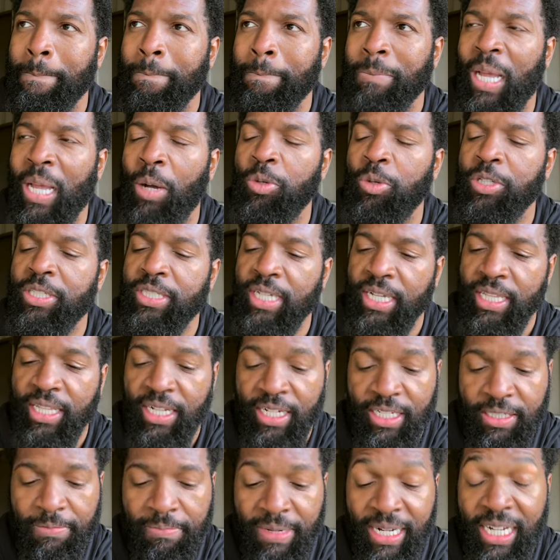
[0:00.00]
I will say that
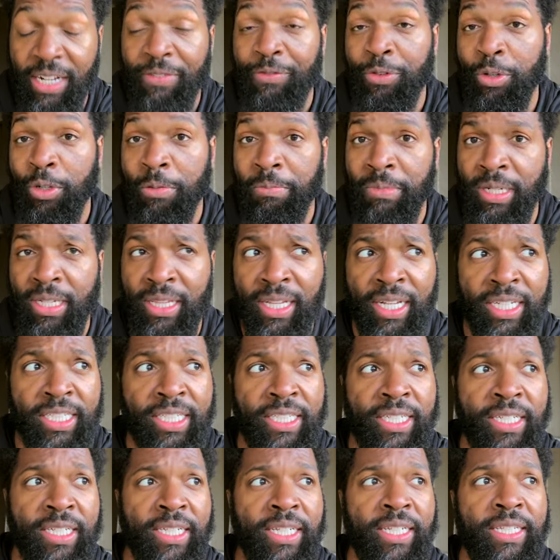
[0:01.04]
it's meaningful to me that
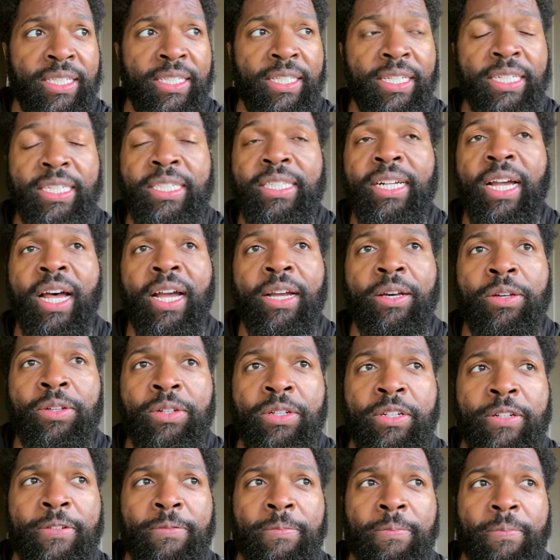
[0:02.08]
she is the child